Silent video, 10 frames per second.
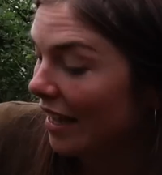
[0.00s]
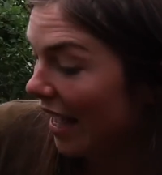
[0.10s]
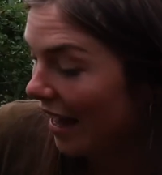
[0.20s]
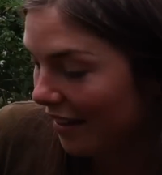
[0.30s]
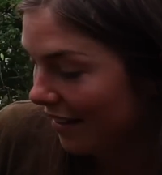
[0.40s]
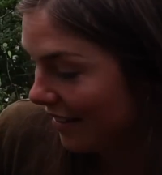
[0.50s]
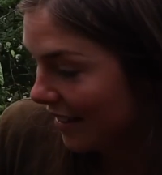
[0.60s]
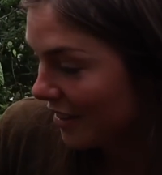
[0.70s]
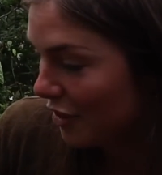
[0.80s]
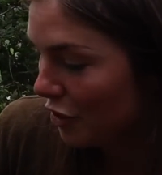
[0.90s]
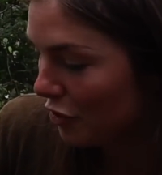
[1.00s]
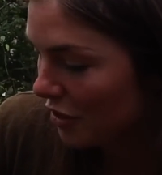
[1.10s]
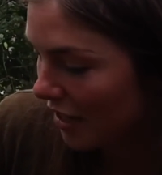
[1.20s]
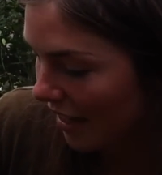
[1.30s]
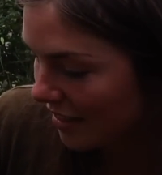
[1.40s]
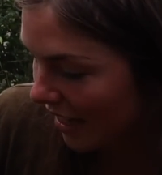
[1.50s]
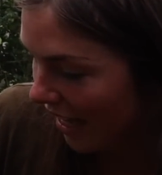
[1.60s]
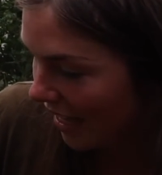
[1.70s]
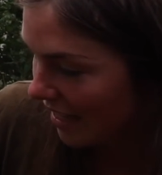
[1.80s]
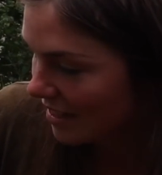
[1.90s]
Again, these huge
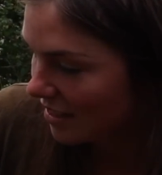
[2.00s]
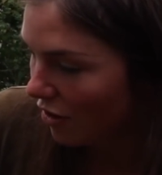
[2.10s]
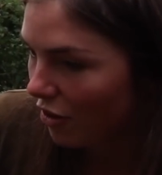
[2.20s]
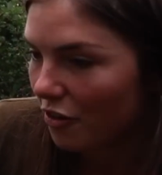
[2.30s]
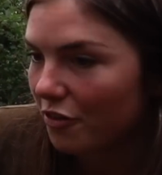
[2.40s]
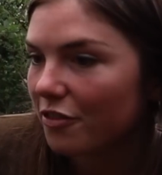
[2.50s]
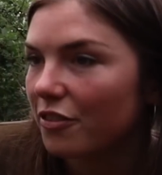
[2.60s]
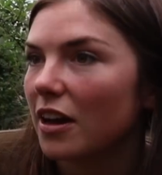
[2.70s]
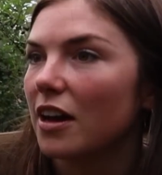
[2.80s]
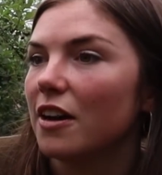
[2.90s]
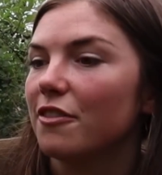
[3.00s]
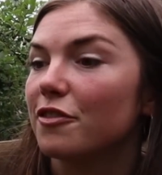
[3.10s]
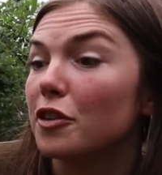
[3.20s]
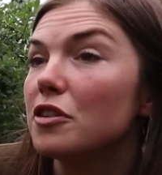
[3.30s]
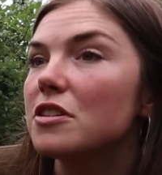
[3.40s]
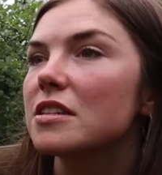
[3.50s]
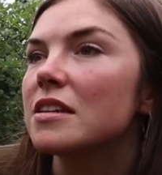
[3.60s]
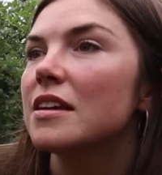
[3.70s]
cascades of fruit.